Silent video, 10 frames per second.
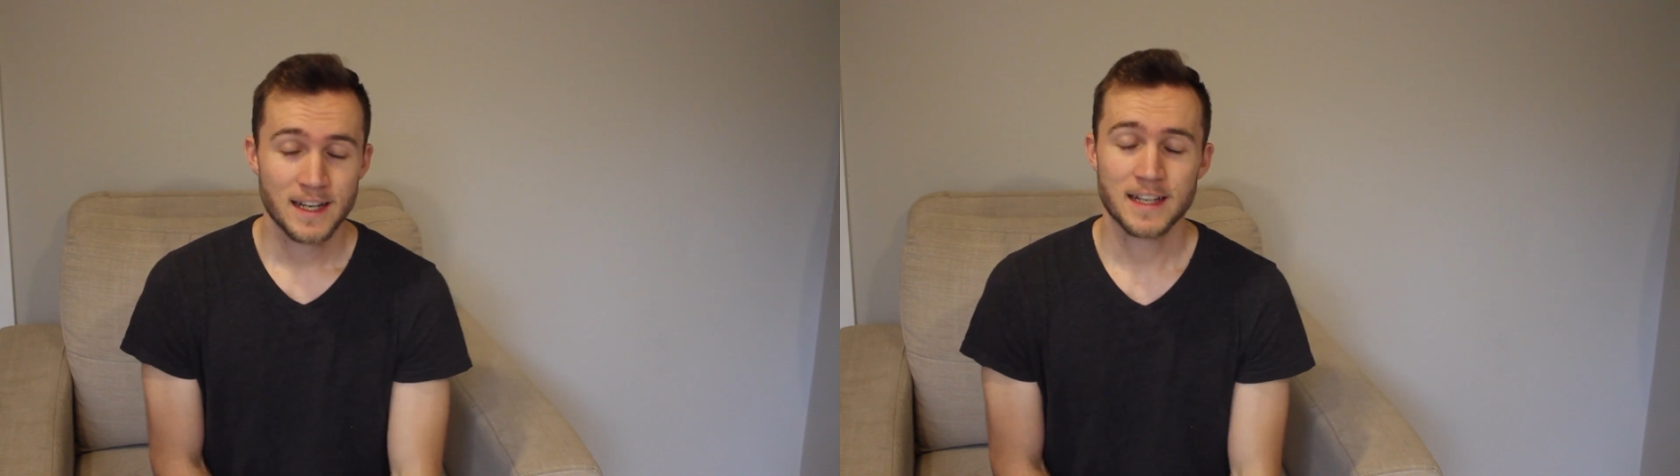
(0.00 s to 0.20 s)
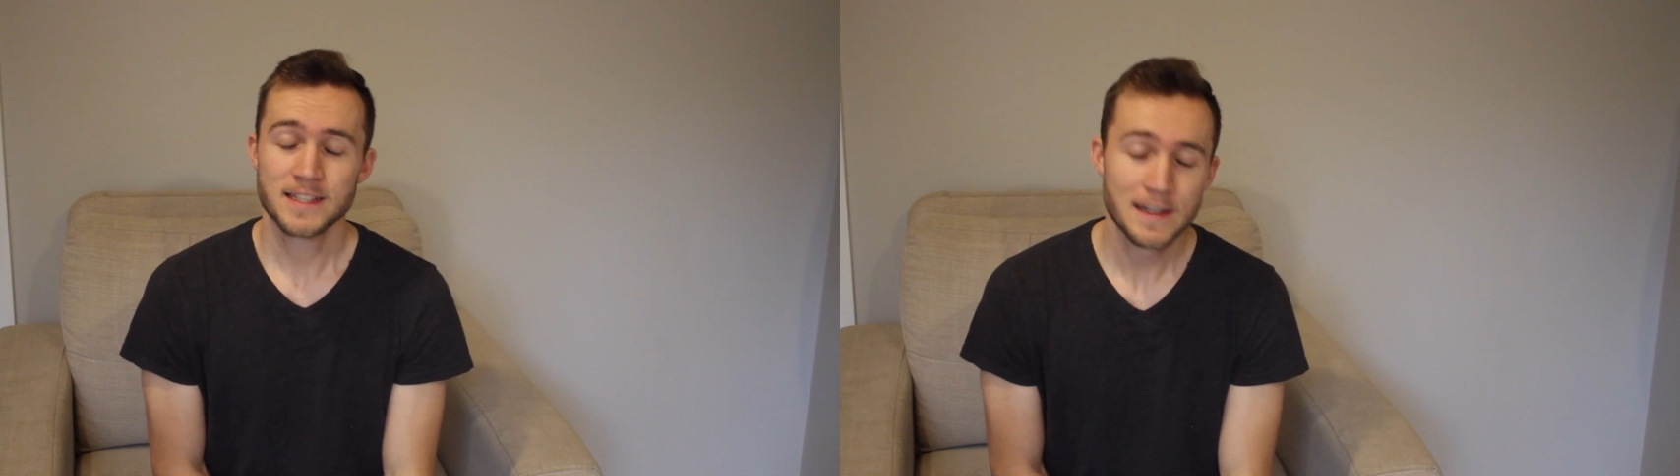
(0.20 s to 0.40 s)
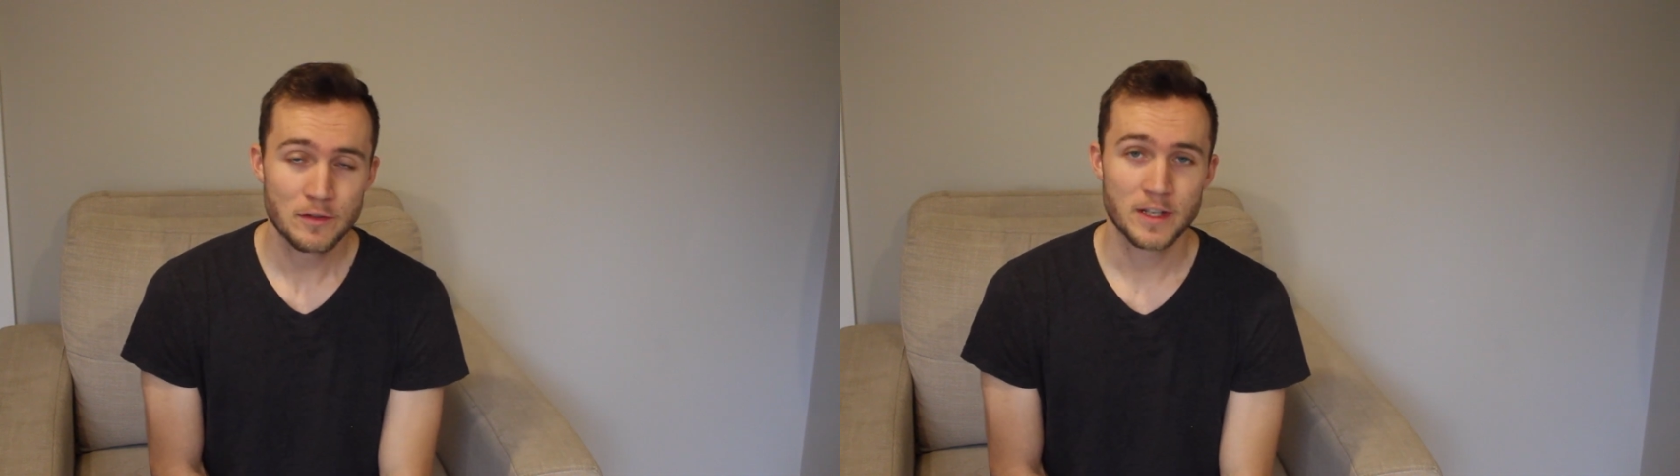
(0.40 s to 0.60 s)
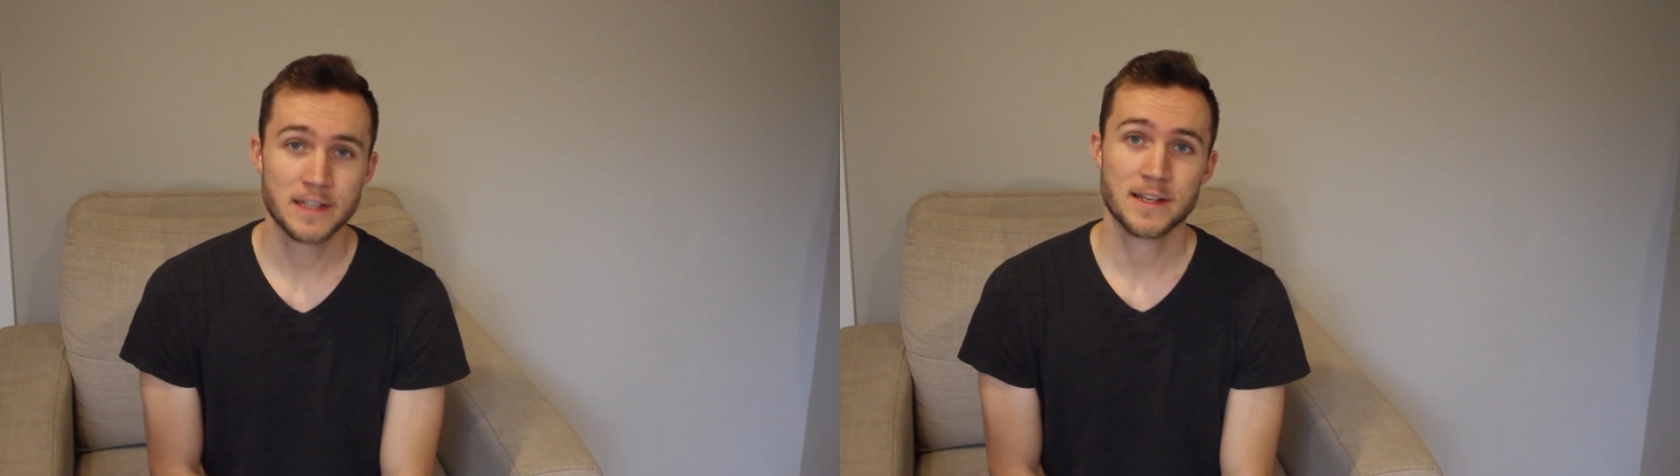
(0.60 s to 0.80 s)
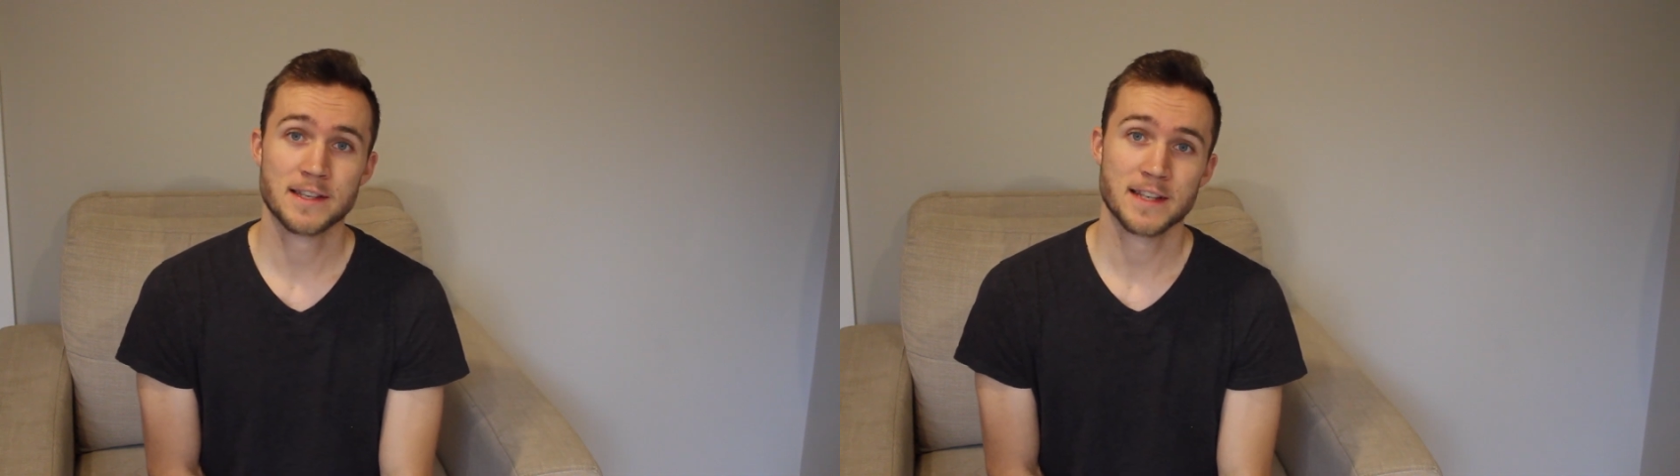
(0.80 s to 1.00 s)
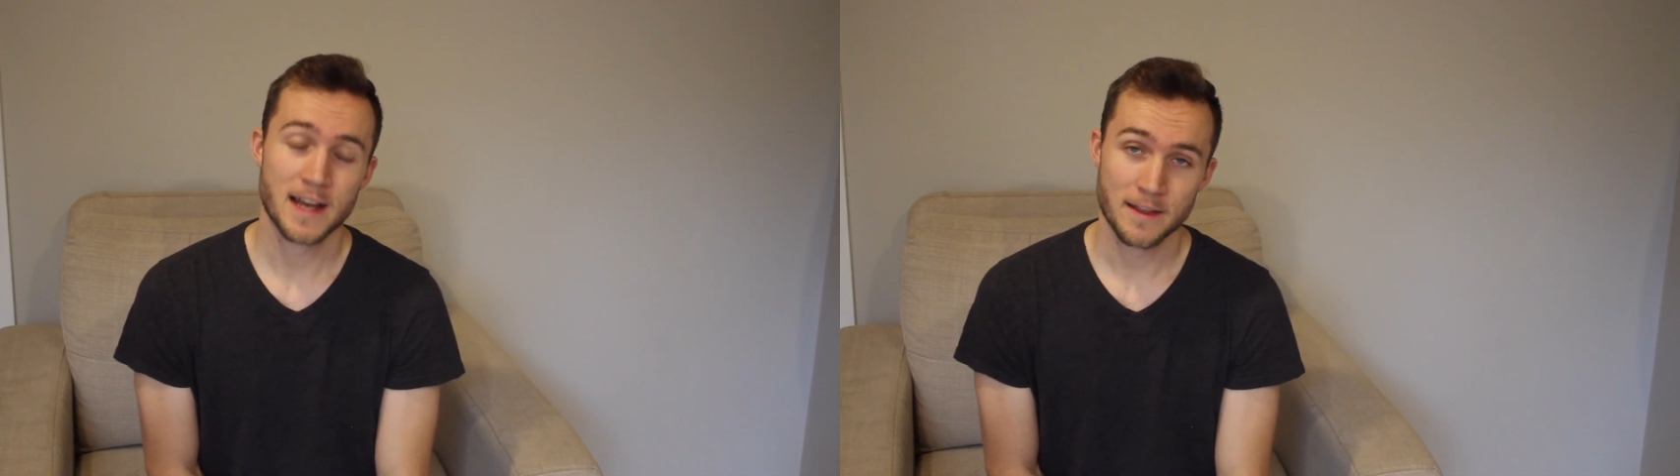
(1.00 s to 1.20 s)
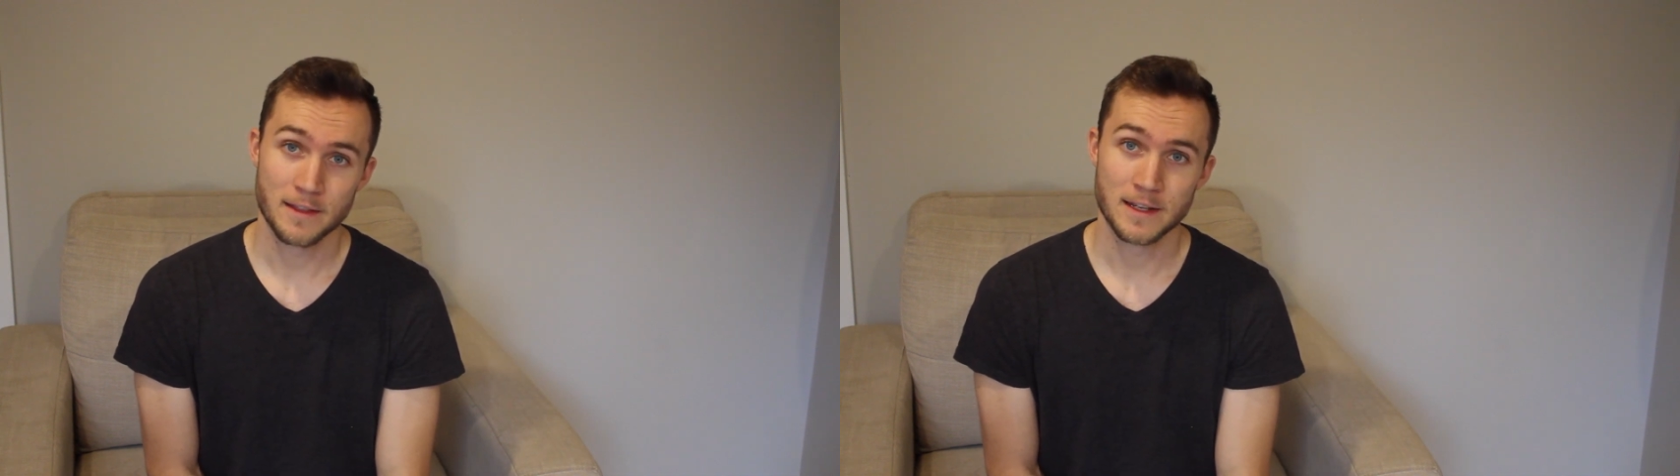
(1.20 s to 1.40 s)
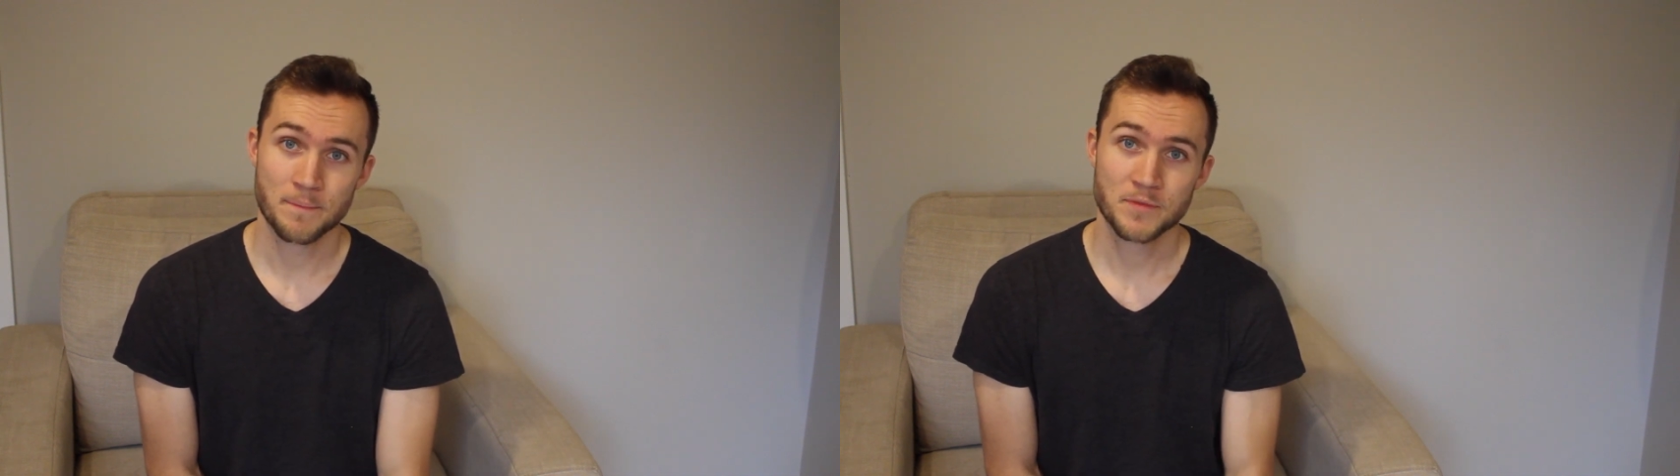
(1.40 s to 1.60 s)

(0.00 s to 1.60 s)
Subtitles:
It's never easy as an athlete